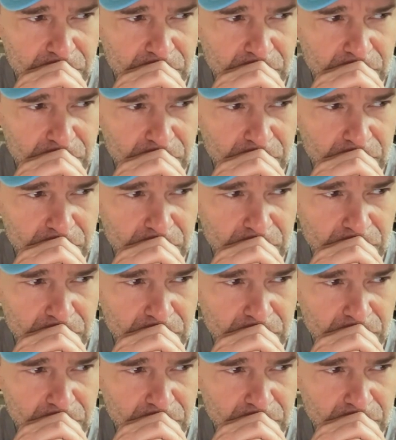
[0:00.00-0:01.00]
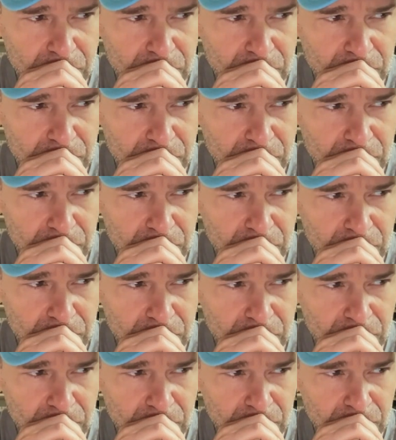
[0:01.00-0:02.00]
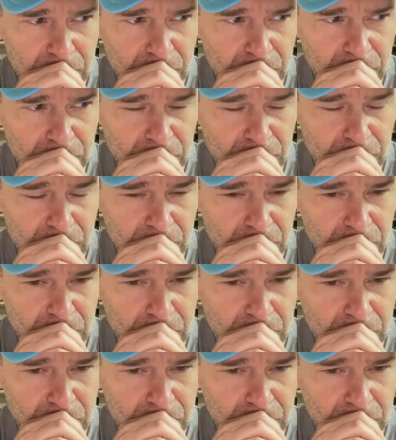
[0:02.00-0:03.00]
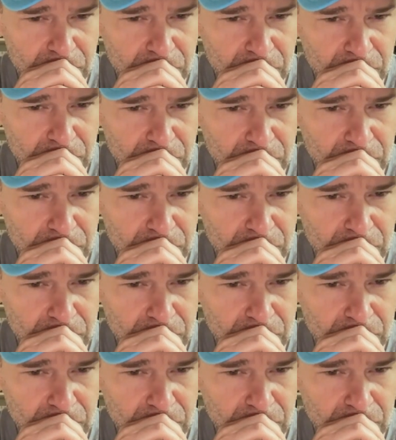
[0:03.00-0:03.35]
This person isn't speaking.